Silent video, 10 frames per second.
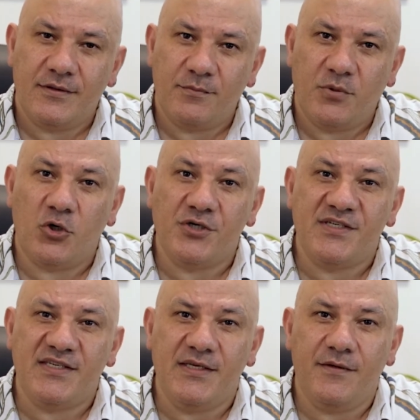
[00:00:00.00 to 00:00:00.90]

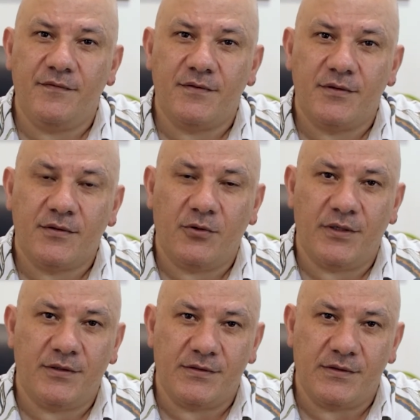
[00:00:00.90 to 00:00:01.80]
perceived
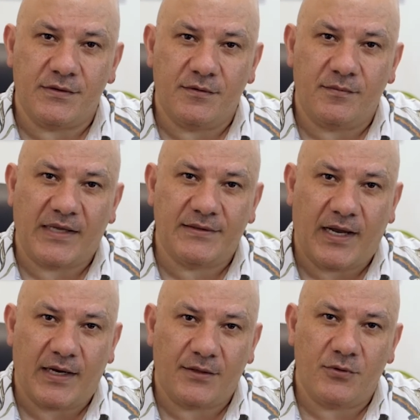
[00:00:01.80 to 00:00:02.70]
criticism,
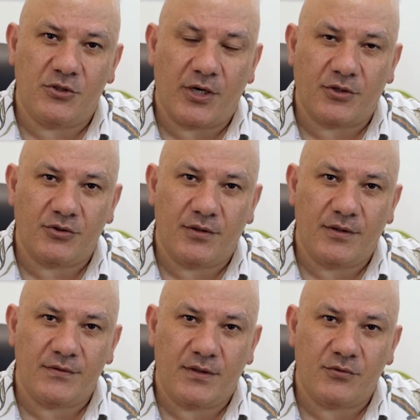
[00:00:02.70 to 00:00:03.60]
attack, rejection,
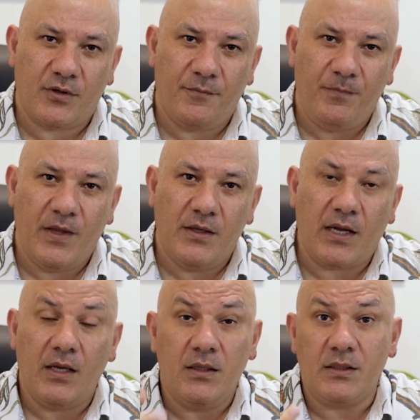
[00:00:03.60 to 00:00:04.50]
etc.
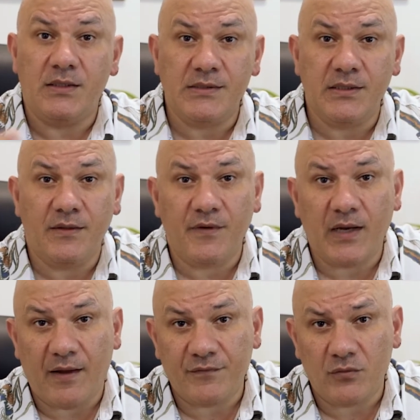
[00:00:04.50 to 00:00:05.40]
That doesn't even
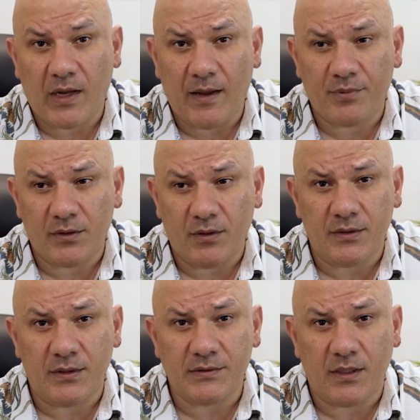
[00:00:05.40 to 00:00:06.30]
have to happen on
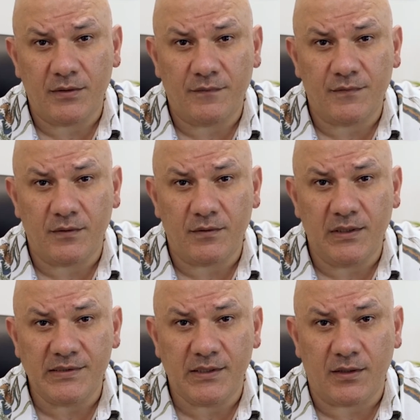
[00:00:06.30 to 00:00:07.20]
the side of the
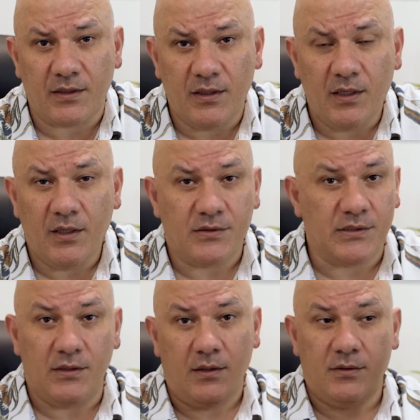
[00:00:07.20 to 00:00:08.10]
listener.
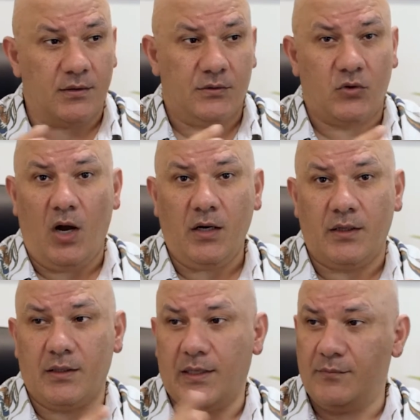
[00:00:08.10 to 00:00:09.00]
See, the
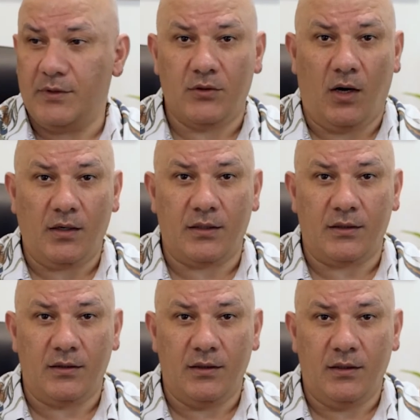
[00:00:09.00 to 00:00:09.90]
talker can be talking